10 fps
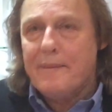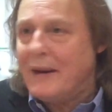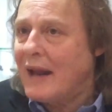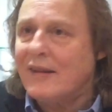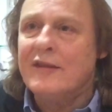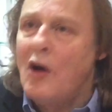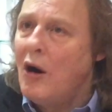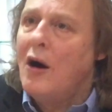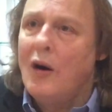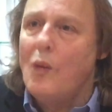but that's not
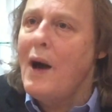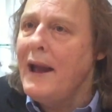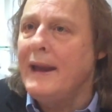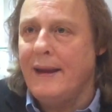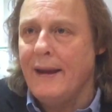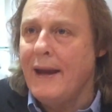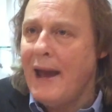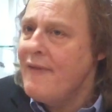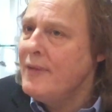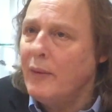our way.
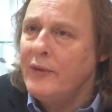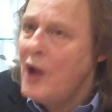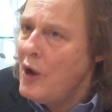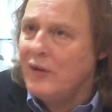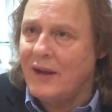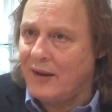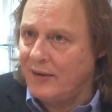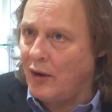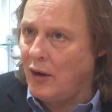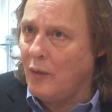Everyone knows that's
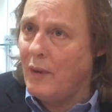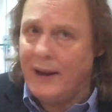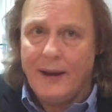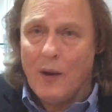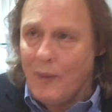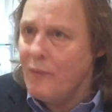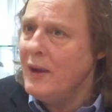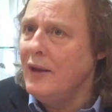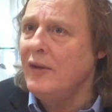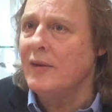not our way. When
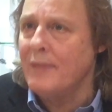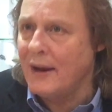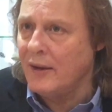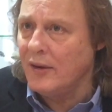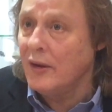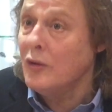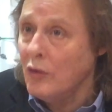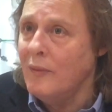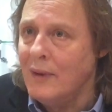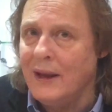we lose a manager,
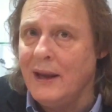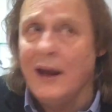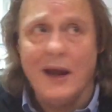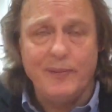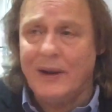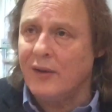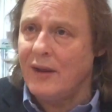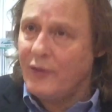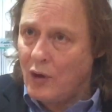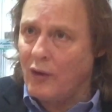normally it's because
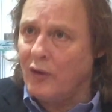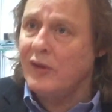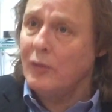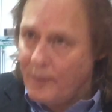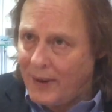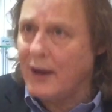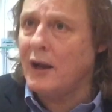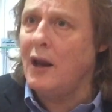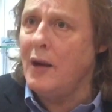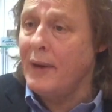they've gone on to a bigger
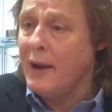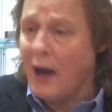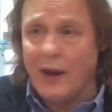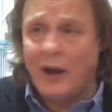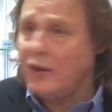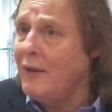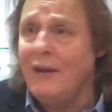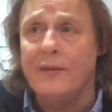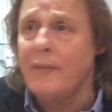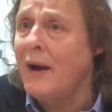club. And I don't
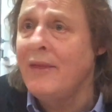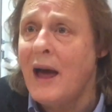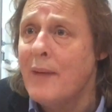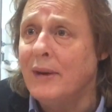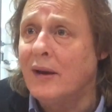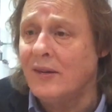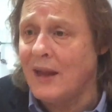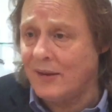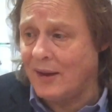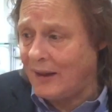even mind that because
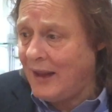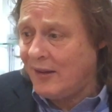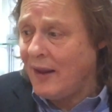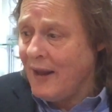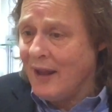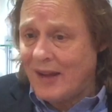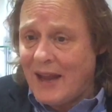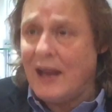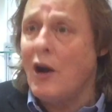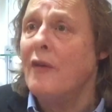that's at least
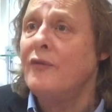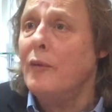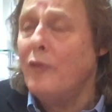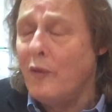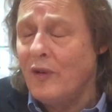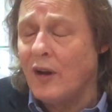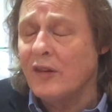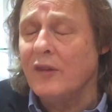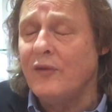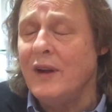taking our football
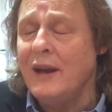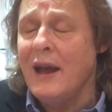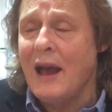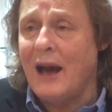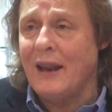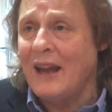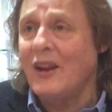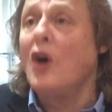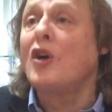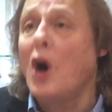philosophy and, and
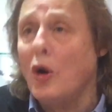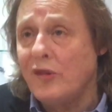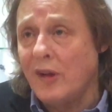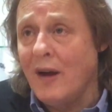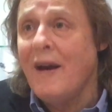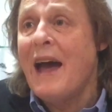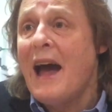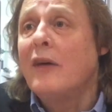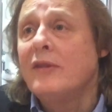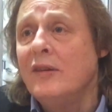our culture
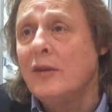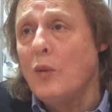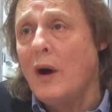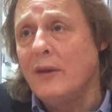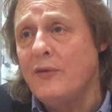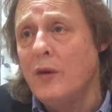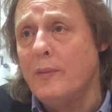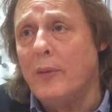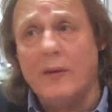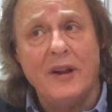out into wider
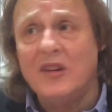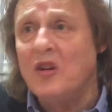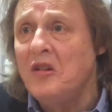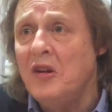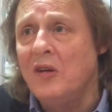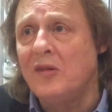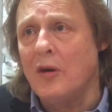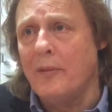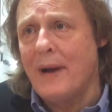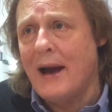football. It's good news,
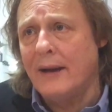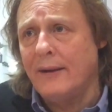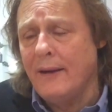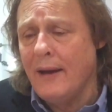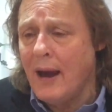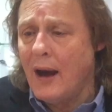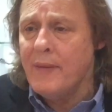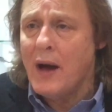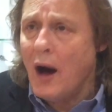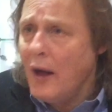not bad. Um,
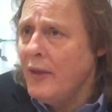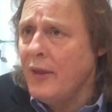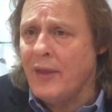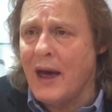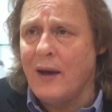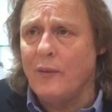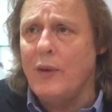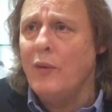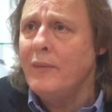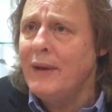other than that, we
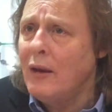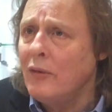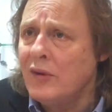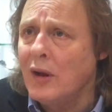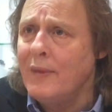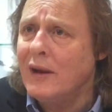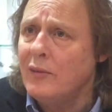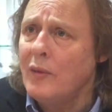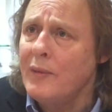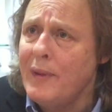want to be long term because
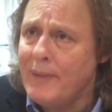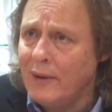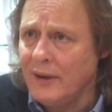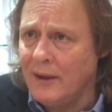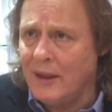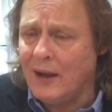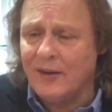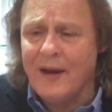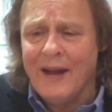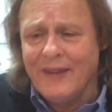we want to be building things.
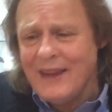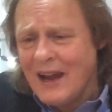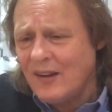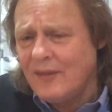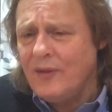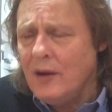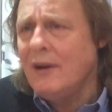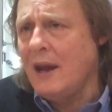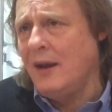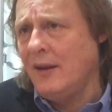The next few
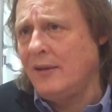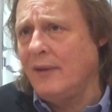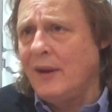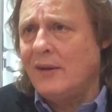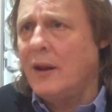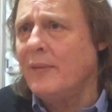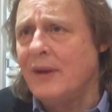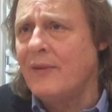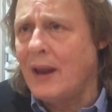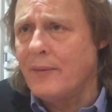years of this club's
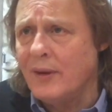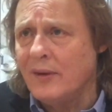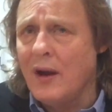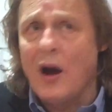development